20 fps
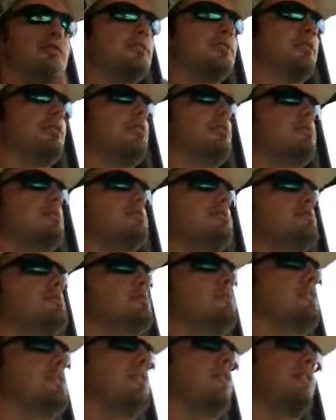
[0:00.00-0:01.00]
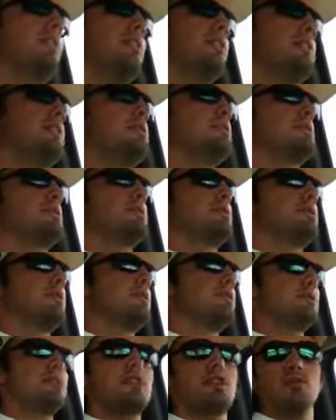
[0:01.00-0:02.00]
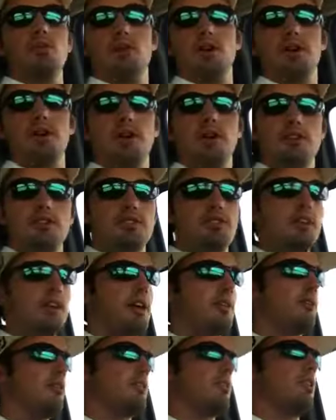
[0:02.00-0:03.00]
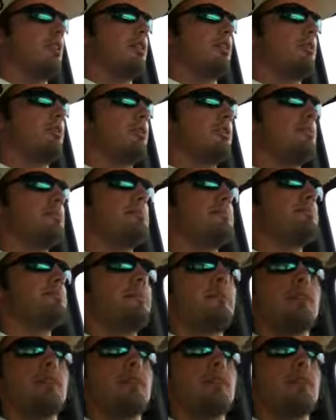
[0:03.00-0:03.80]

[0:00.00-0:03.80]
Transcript: So, he's good at what he does. You can't really argue with him.